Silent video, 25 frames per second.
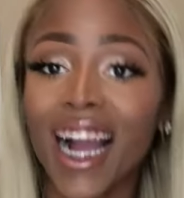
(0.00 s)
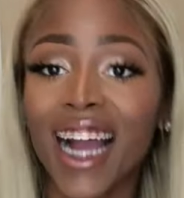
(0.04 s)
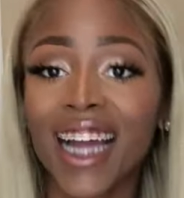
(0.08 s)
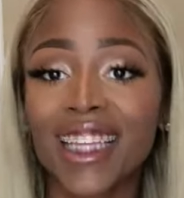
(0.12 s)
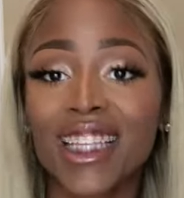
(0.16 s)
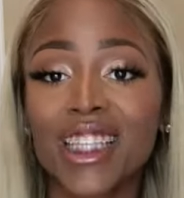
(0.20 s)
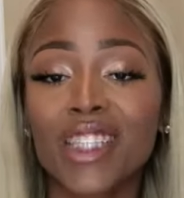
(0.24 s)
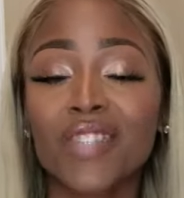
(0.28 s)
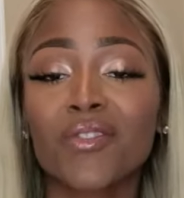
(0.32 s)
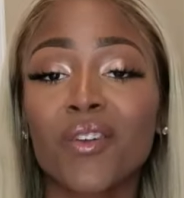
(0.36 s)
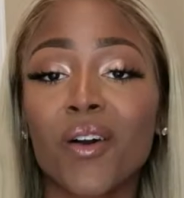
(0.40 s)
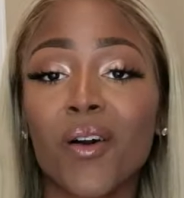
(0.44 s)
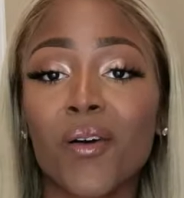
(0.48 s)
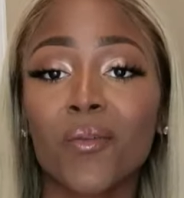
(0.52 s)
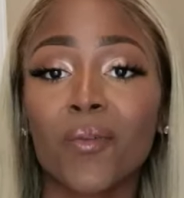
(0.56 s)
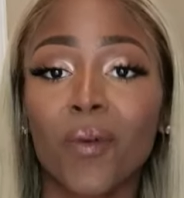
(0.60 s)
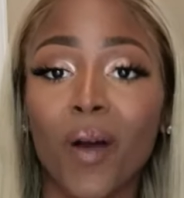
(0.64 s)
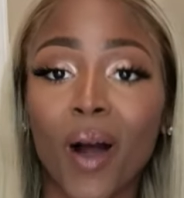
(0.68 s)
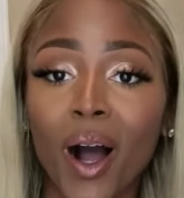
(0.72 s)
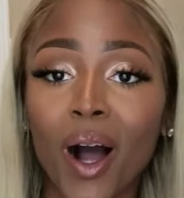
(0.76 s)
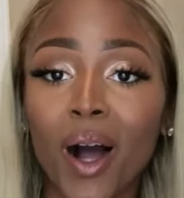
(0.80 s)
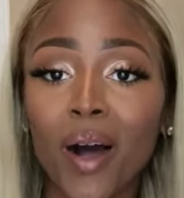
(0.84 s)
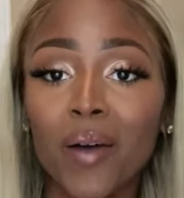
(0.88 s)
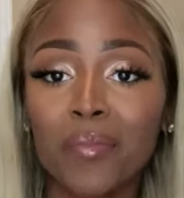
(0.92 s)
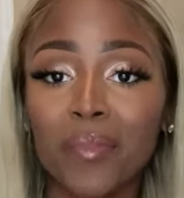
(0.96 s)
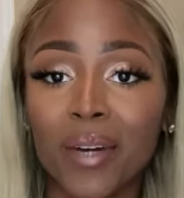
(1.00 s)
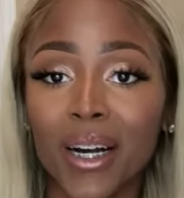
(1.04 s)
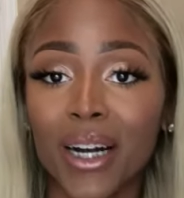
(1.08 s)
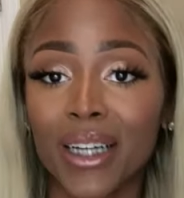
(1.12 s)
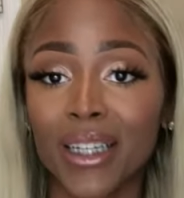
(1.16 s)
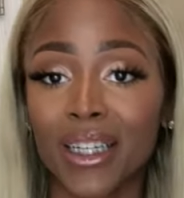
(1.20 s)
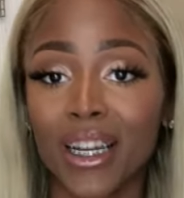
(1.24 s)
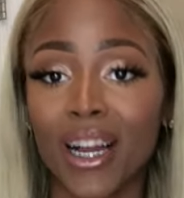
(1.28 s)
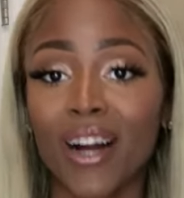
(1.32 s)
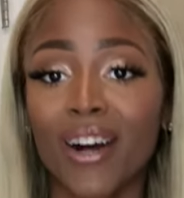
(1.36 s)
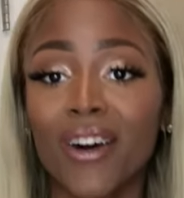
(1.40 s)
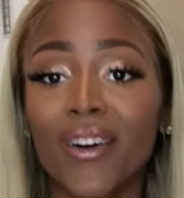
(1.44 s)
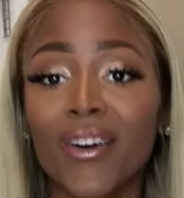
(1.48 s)
I got this from
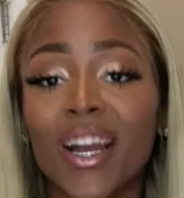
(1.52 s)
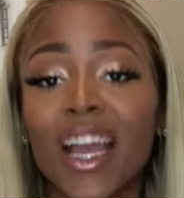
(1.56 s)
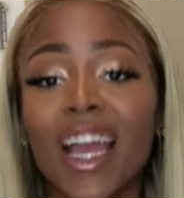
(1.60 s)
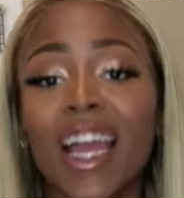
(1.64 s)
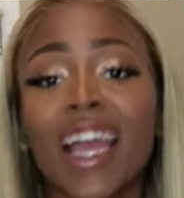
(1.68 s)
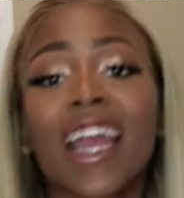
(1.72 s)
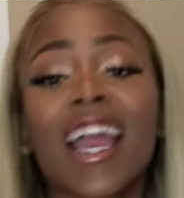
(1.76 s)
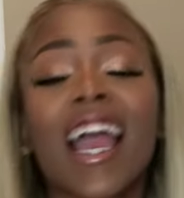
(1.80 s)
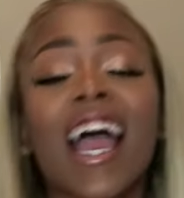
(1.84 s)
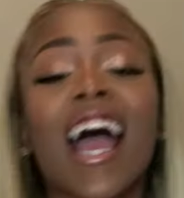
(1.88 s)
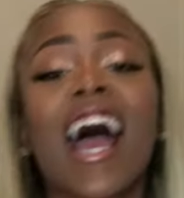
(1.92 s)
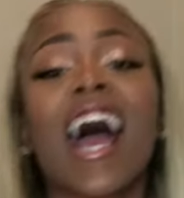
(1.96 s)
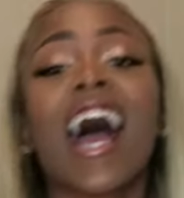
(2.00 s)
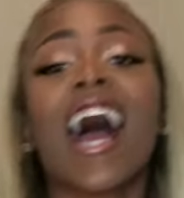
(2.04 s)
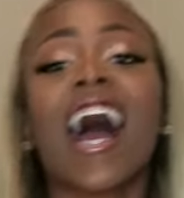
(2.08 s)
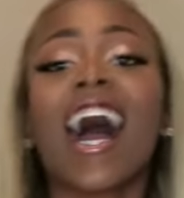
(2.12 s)
Walmart, y'all, okay?